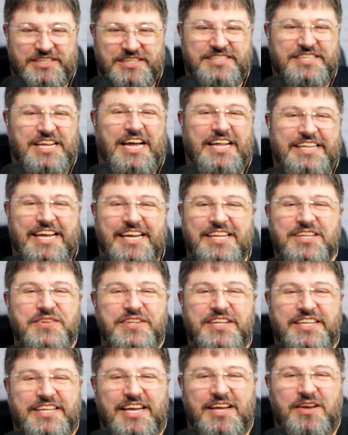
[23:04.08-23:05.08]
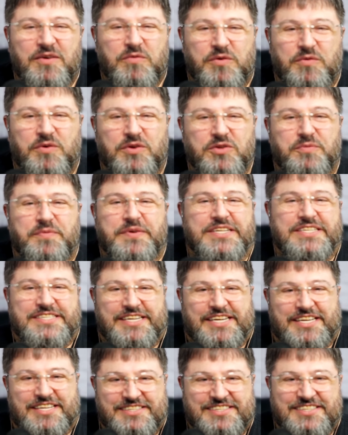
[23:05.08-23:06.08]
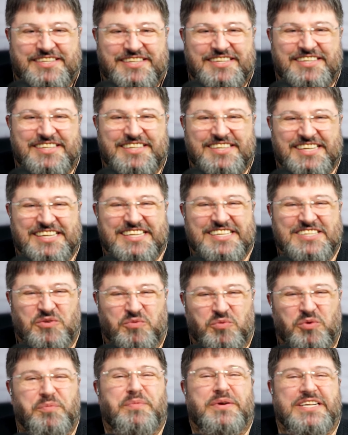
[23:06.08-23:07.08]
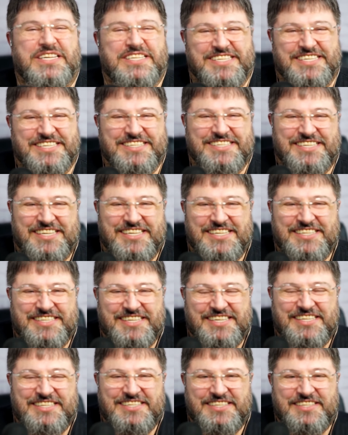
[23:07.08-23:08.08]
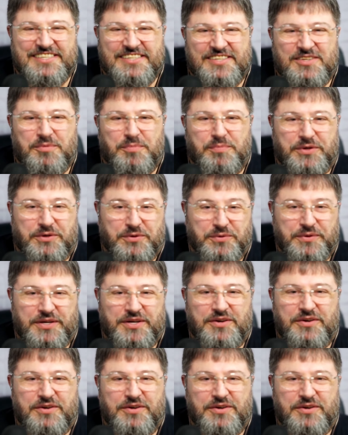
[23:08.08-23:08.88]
is at the end of the day, we want to make sales. So yeah. what brings the sales? That's compared to the you know